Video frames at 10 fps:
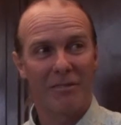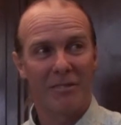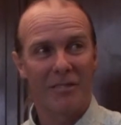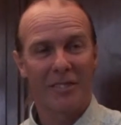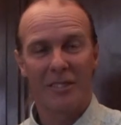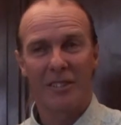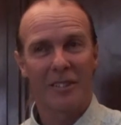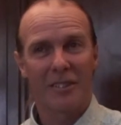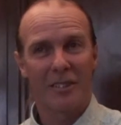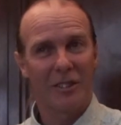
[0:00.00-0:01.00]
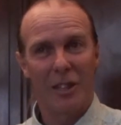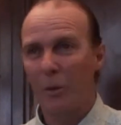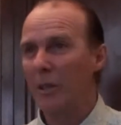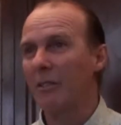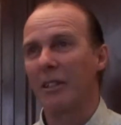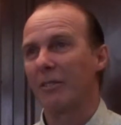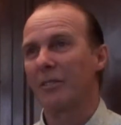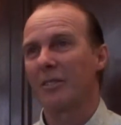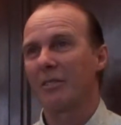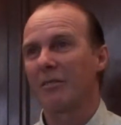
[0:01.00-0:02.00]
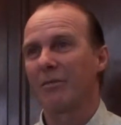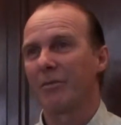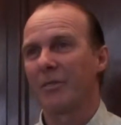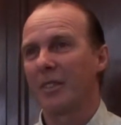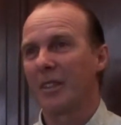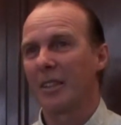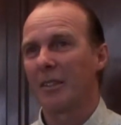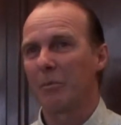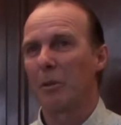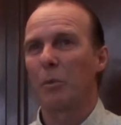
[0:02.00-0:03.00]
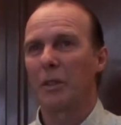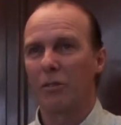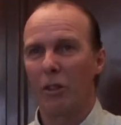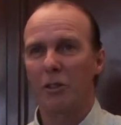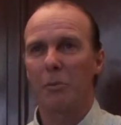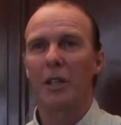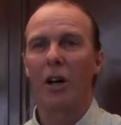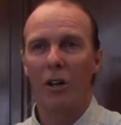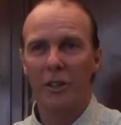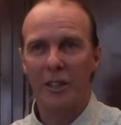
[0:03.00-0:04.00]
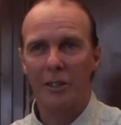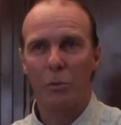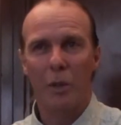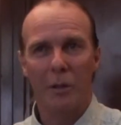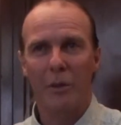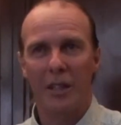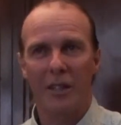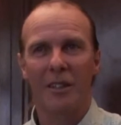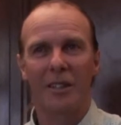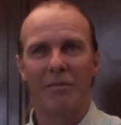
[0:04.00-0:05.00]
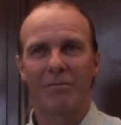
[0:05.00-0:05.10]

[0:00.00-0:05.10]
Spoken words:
It's nowhere else. But we've got to be honest where we are.